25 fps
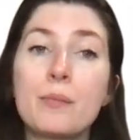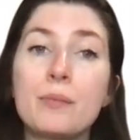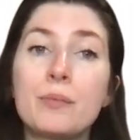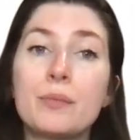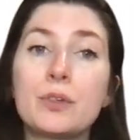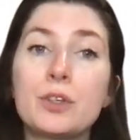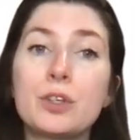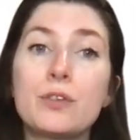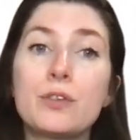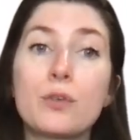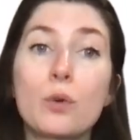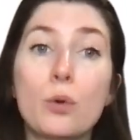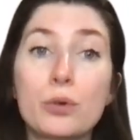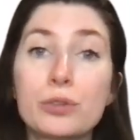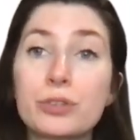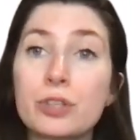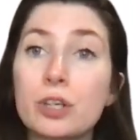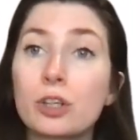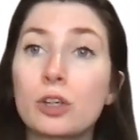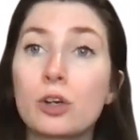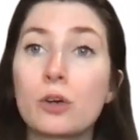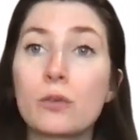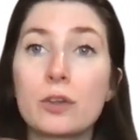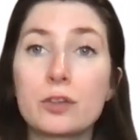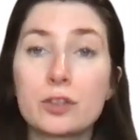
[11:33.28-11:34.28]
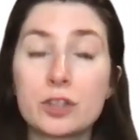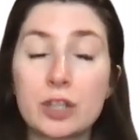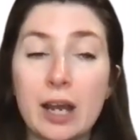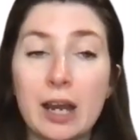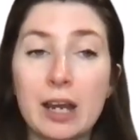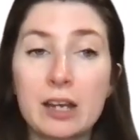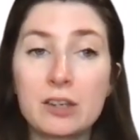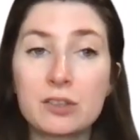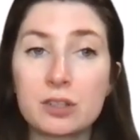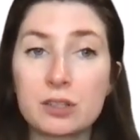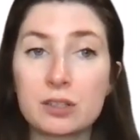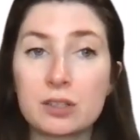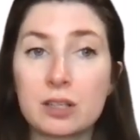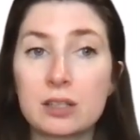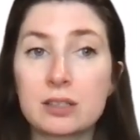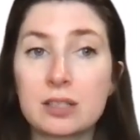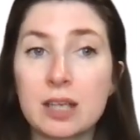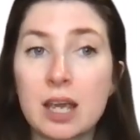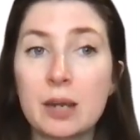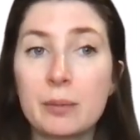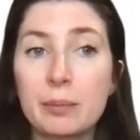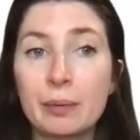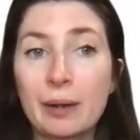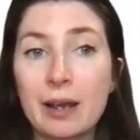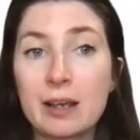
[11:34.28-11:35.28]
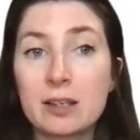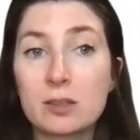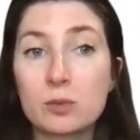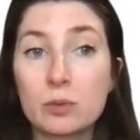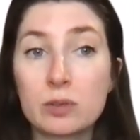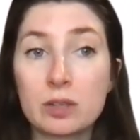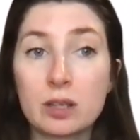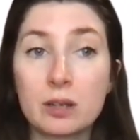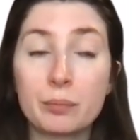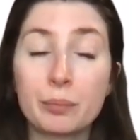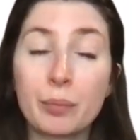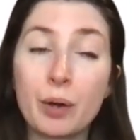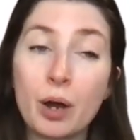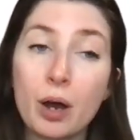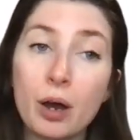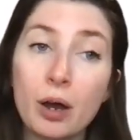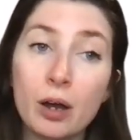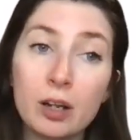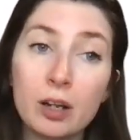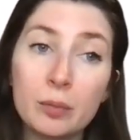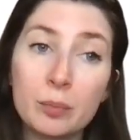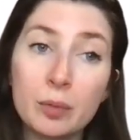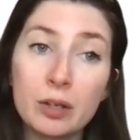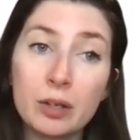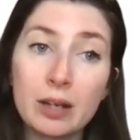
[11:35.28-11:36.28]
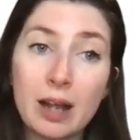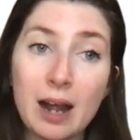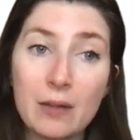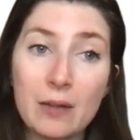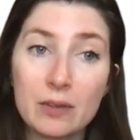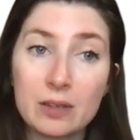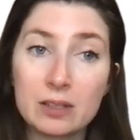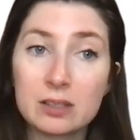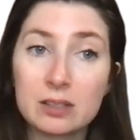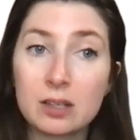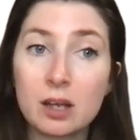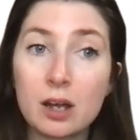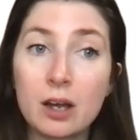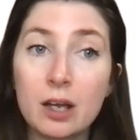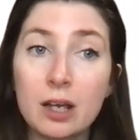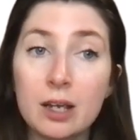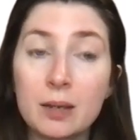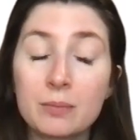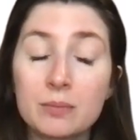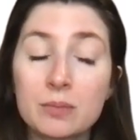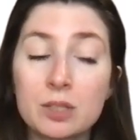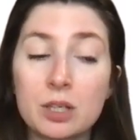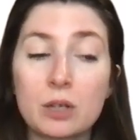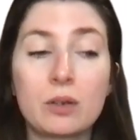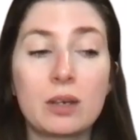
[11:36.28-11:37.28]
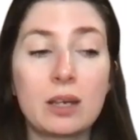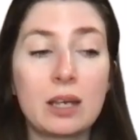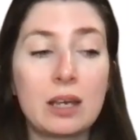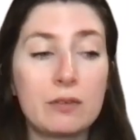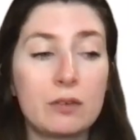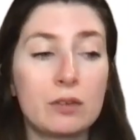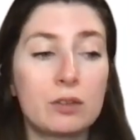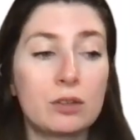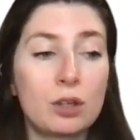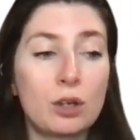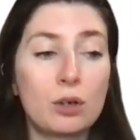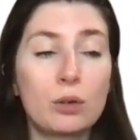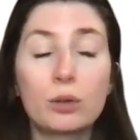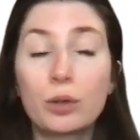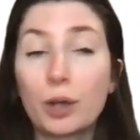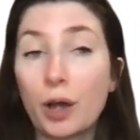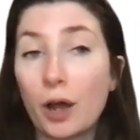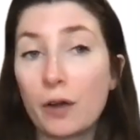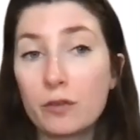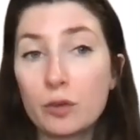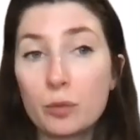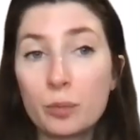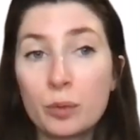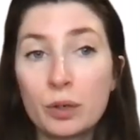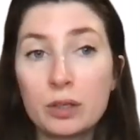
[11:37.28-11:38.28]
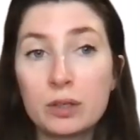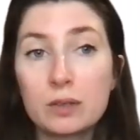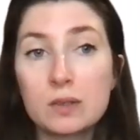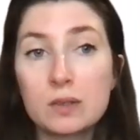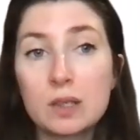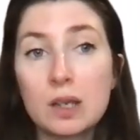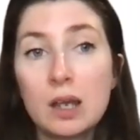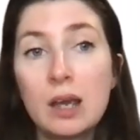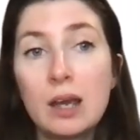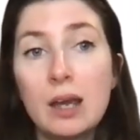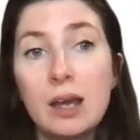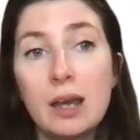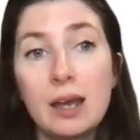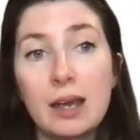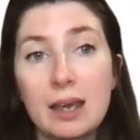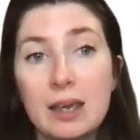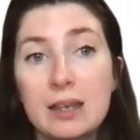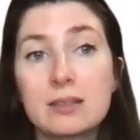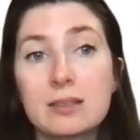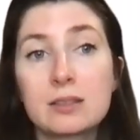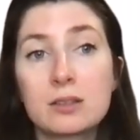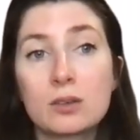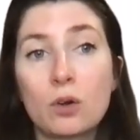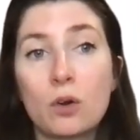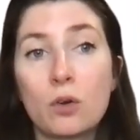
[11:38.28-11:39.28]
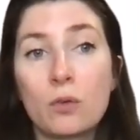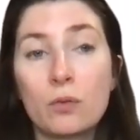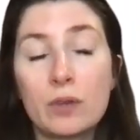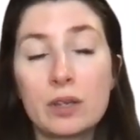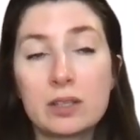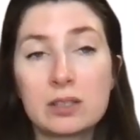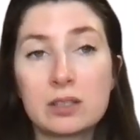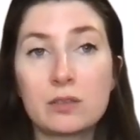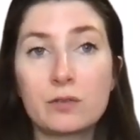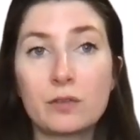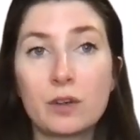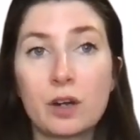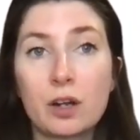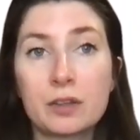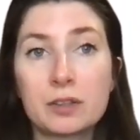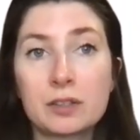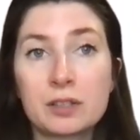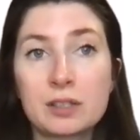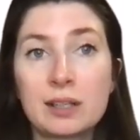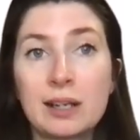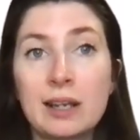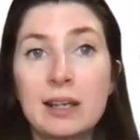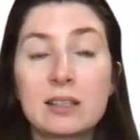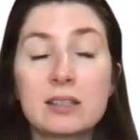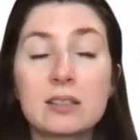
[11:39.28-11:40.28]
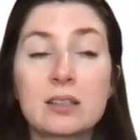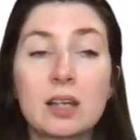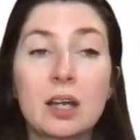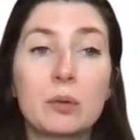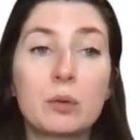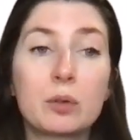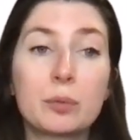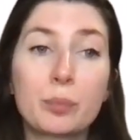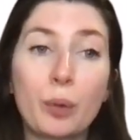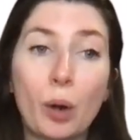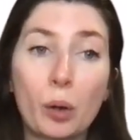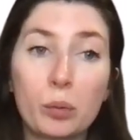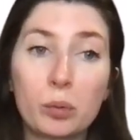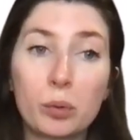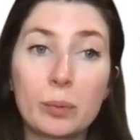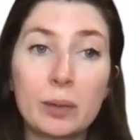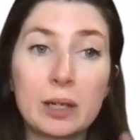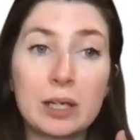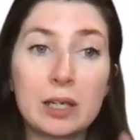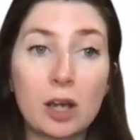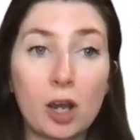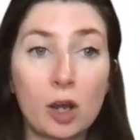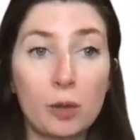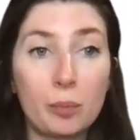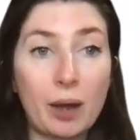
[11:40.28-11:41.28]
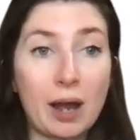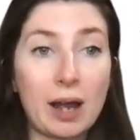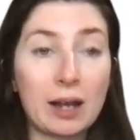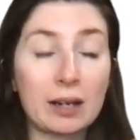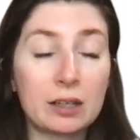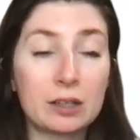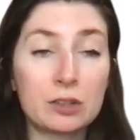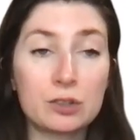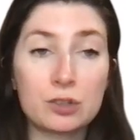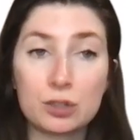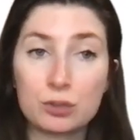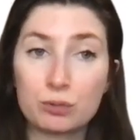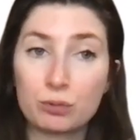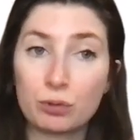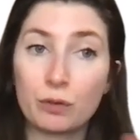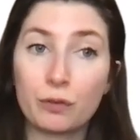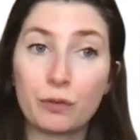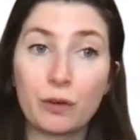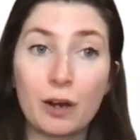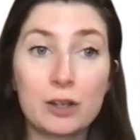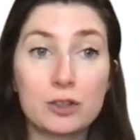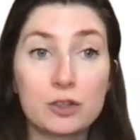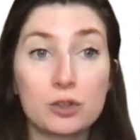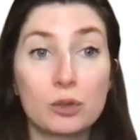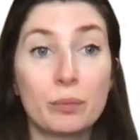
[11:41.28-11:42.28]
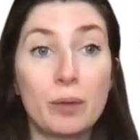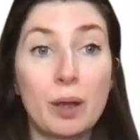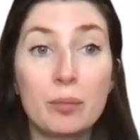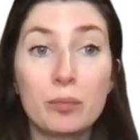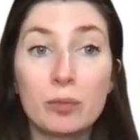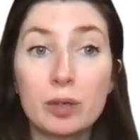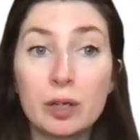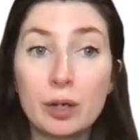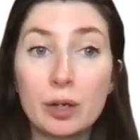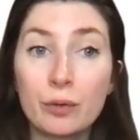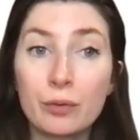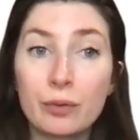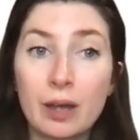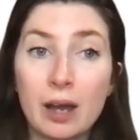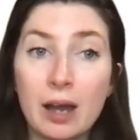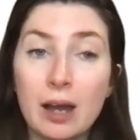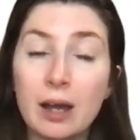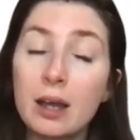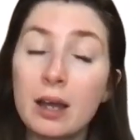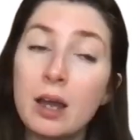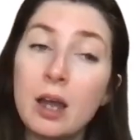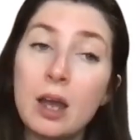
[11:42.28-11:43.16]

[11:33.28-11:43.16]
You've also got the changes that take place within Parliament at this time. So even though government isn't on this advanced list, I would probably go back and just refresh your memory on that.